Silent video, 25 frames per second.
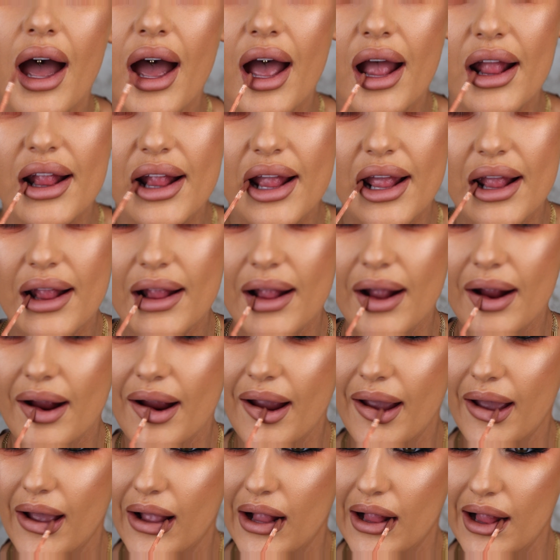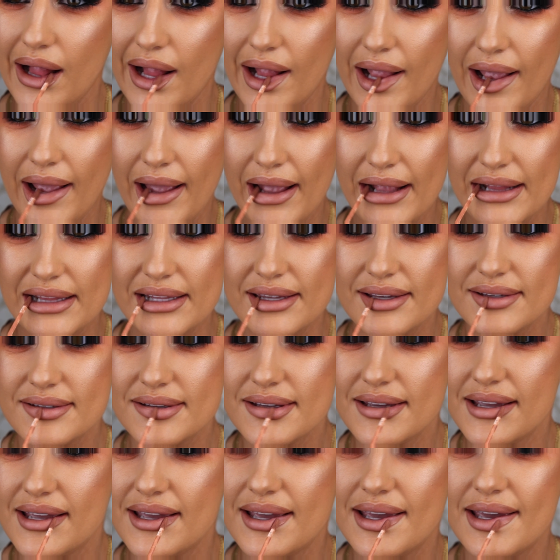And then and this
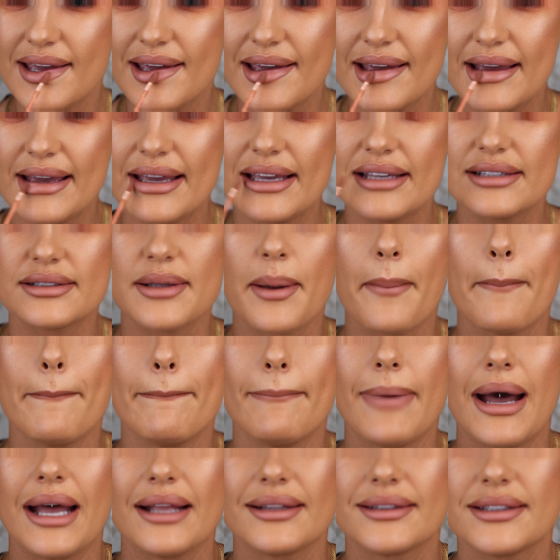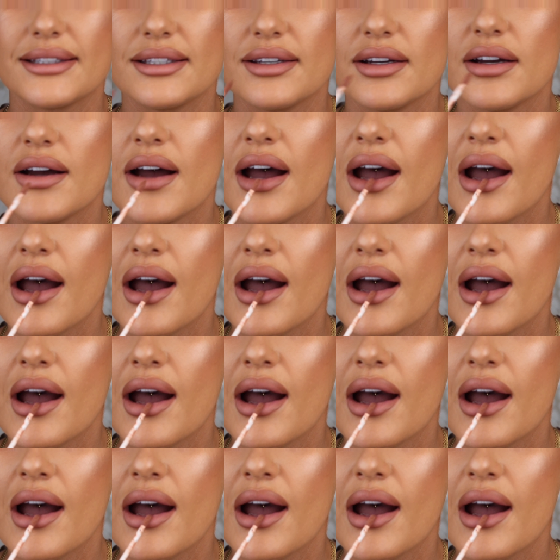is matte.